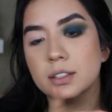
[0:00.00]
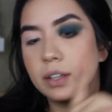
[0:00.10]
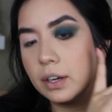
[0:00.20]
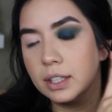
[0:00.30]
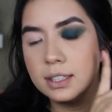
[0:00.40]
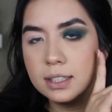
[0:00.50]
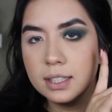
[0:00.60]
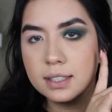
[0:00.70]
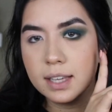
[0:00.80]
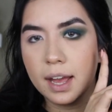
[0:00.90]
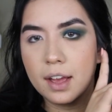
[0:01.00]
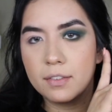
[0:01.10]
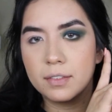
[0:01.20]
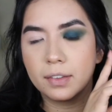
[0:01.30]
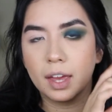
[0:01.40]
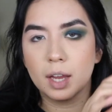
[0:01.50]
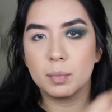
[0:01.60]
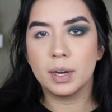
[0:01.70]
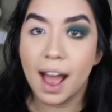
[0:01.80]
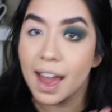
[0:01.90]
So I already did this eye off of
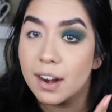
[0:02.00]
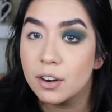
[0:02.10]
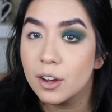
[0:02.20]
camera. I don't